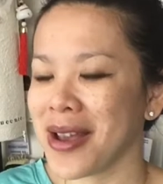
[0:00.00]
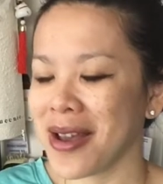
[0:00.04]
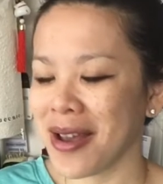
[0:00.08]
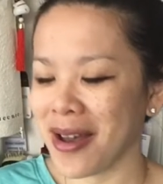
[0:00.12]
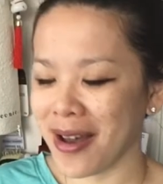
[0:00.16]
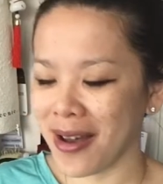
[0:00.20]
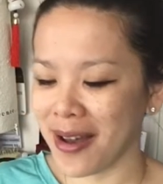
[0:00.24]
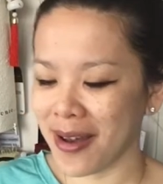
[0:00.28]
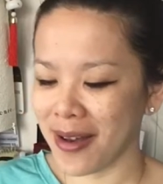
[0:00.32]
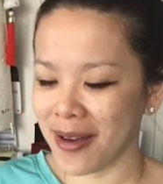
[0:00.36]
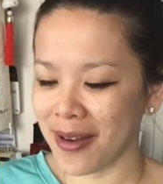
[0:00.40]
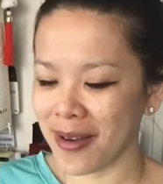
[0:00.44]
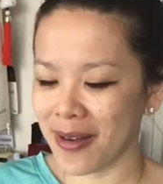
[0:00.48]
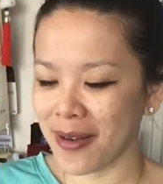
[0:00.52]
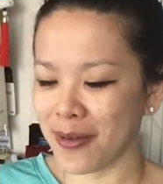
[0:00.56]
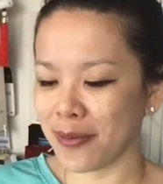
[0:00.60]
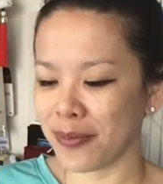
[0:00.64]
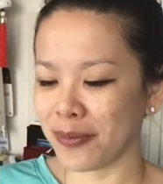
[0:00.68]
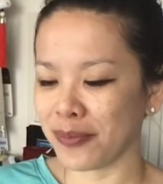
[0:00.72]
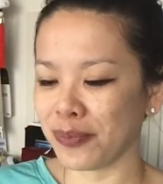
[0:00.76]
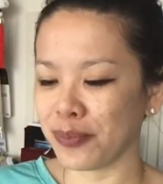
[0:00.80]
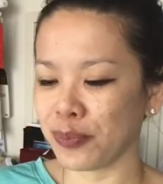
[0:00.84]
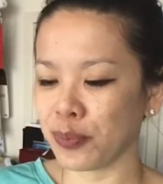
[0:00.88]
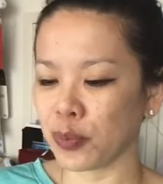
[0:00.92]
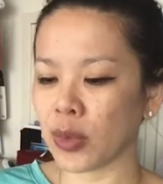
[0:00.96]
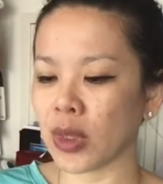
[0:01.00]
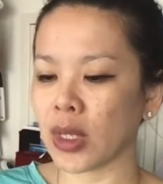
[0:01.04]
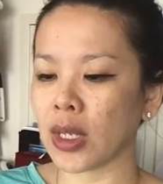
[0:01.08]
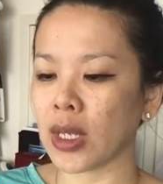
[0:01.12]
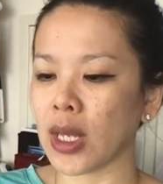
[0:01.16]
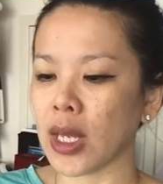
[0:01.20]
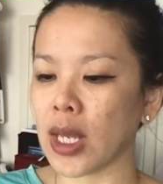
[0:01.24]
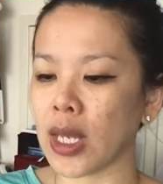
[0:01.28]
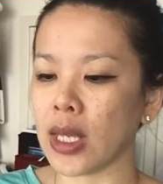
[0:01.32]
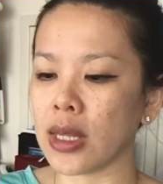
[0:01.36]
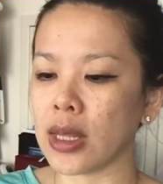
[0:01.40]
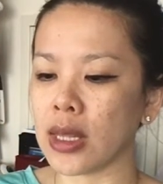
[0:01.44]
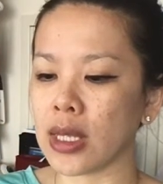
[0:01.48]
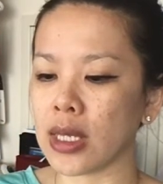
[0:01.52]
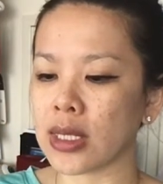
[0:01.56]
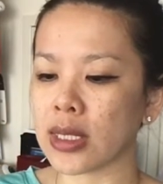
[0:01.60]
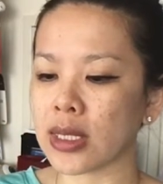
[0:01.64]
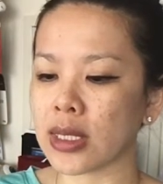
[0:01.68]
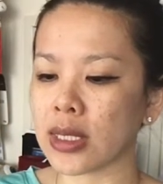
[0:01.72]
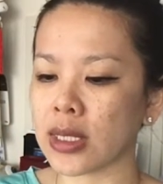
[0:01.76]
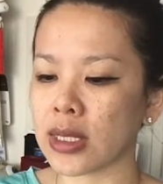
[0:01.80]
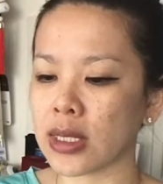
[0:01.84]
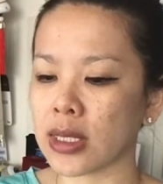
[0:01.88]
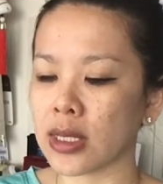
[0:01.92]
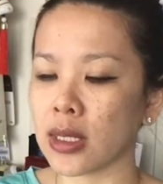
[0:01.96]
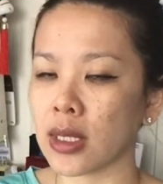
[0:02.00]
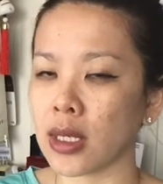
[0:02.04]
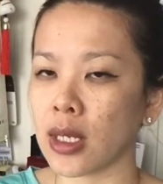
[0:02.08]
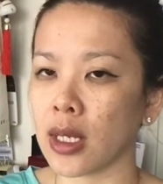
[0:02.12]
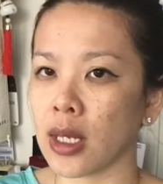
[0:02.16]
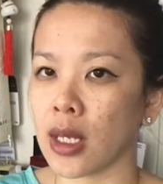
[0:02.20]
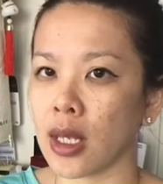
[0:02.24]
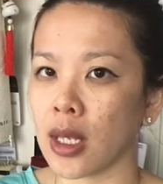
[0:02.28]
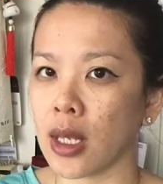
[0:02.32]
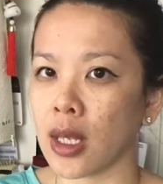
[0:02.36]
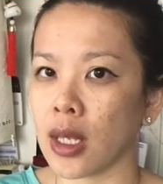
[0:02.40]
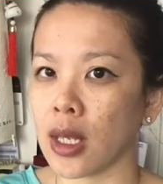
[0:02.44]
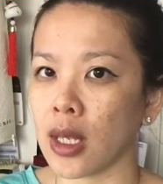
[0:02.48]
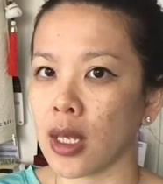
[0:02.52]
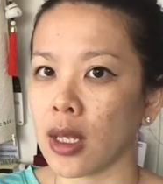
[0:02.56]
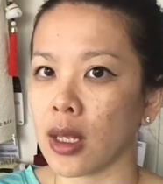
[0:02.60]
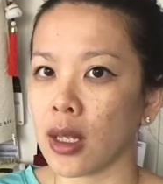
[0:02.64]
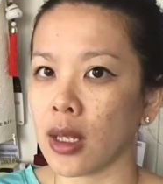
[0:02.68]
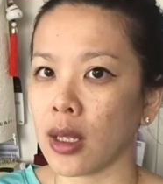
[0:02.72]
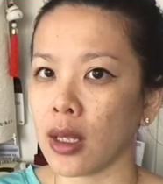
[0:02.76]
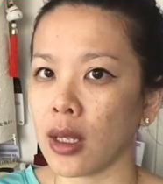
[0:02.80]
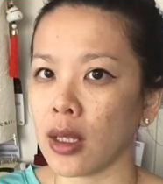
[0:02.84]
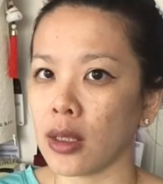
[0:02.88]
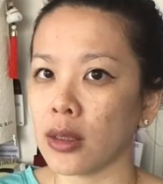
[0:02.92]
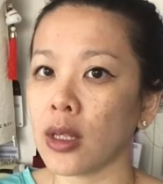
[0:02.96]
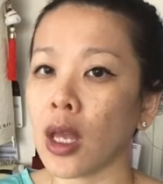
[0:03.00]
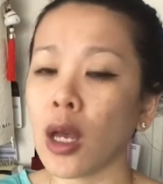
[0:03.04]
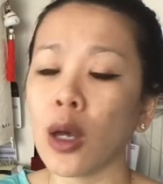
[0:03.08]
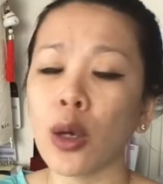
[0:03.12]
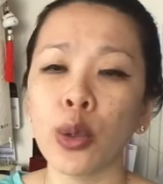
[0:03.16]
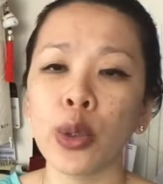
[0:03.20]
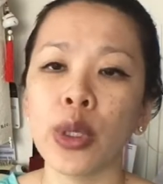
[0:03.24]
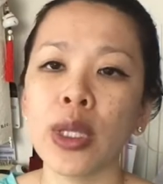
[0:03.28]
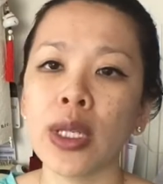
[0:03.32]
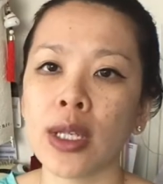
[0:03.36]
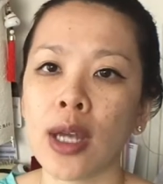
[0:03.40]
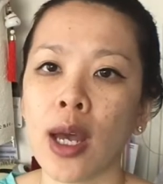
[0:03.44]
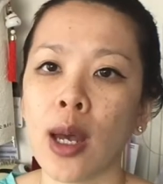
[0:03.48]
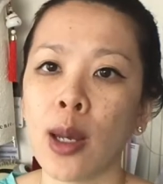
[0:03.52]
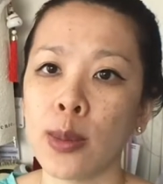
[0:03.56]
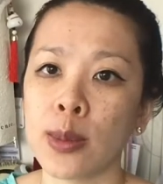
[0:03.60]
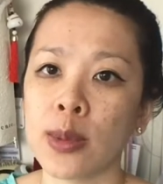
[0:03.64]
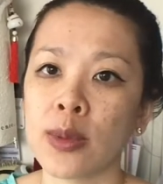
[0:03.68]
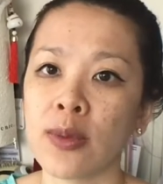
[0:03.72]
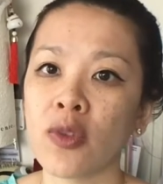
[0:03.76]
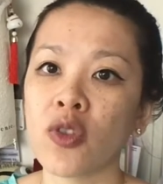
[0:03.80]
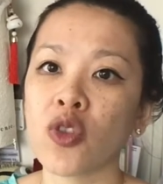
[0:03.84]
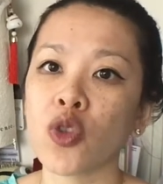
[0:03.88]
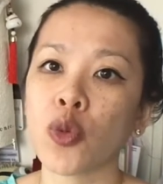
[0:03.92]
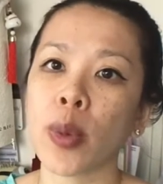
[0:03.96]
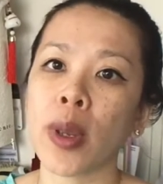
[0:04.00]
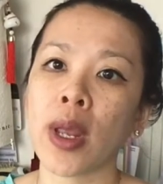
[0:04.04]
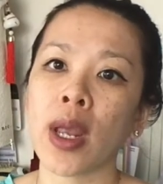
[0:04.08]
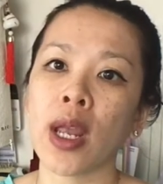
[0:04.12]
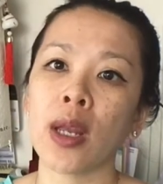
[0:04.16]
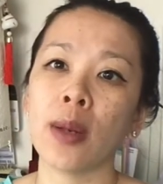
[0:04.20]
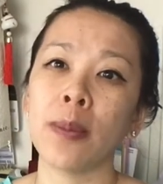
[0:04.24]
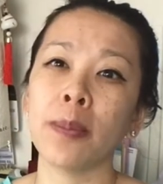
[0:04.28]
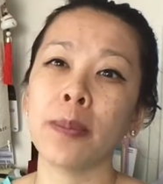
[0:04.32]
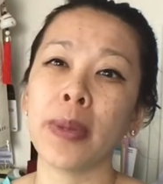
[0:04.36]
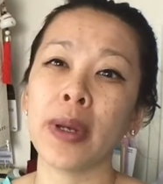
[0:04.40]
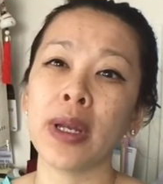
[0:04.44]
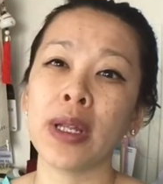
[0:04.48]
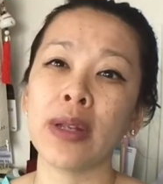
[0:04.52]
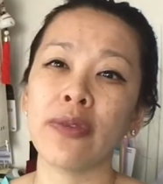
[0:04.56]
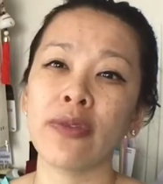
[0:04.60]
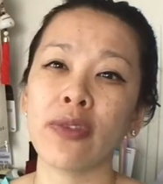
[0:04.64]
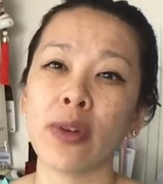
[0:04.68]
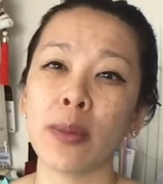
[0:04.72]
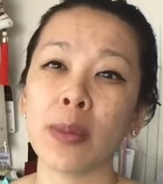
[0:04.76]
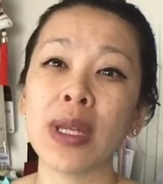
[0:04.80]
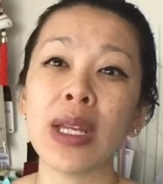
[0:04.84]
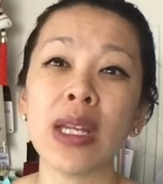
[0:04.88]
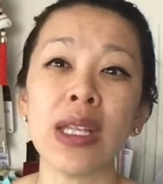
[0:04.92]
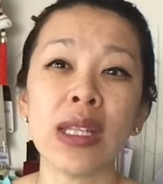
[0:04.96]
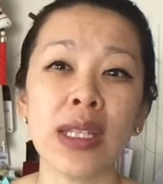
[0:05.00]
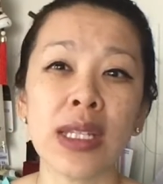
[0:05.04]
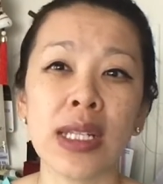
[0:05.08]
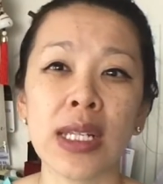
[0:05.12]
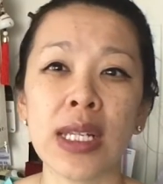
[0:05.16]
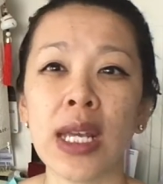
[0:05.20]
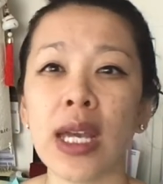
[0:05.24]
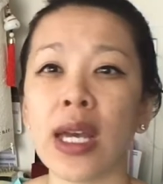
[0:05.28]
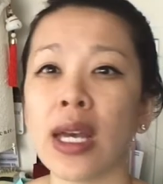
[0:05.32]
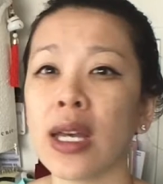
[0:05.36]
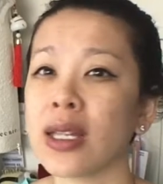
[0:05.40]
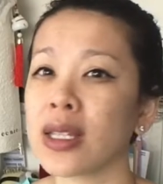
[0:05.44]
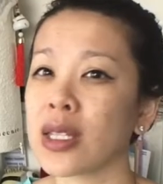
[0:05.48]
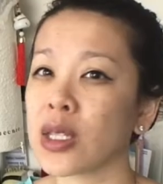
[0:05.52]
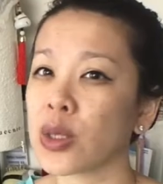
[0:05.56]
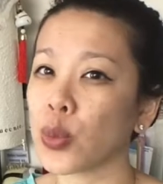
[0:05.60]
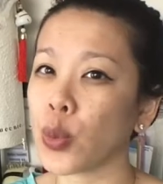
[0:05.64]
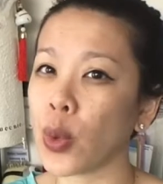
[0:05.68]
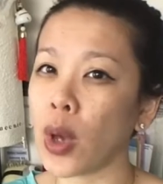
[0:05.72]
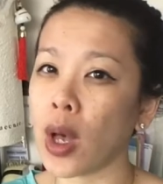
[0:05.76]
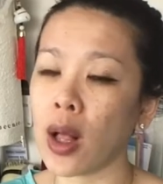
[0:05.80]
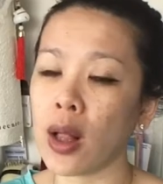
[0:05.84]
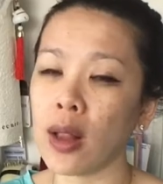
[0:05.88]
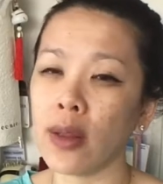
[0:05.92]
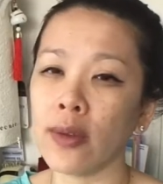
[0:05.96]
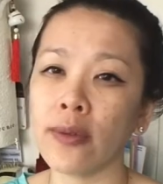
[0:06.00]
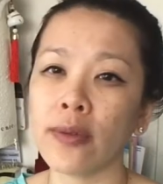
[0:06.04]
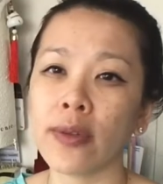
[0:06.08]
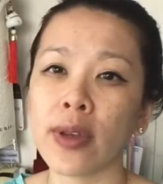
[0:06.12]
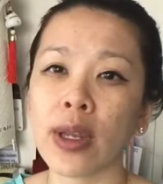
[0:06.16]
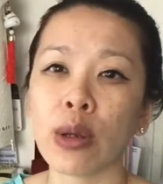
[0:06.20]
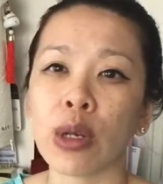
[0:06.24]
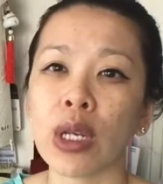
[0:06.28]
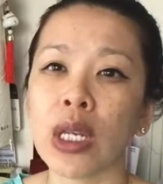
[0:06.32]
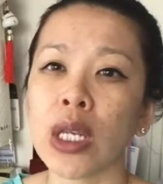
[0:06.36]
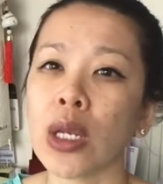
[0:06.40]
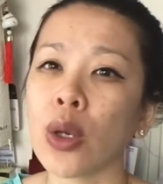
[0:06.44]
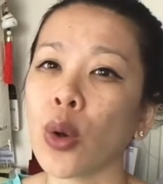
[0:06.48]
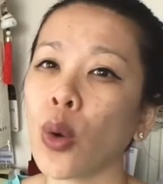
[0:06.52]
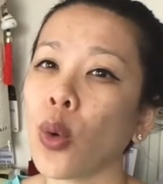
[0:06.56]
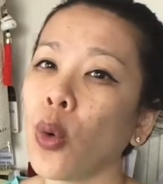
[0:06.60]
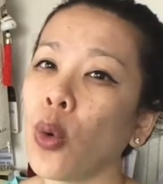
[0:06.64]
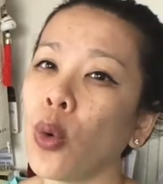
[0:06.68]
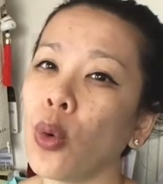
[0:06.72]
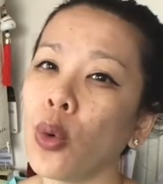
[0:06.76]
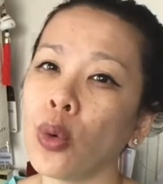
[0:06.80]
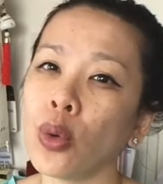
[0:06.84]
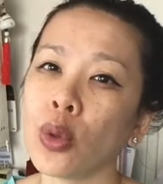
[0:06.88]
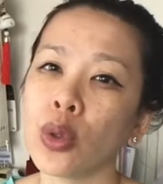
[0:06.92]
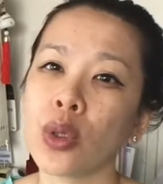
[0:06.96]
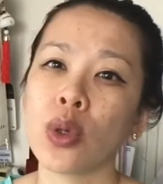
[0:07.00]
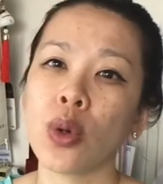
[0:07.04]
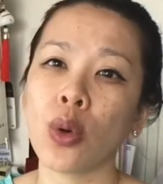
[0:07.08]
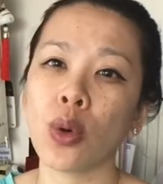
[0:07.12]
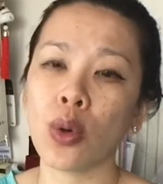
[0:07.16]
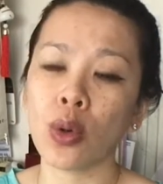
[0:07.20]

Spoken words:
And this not only comes from Japan, but from India as well. Very old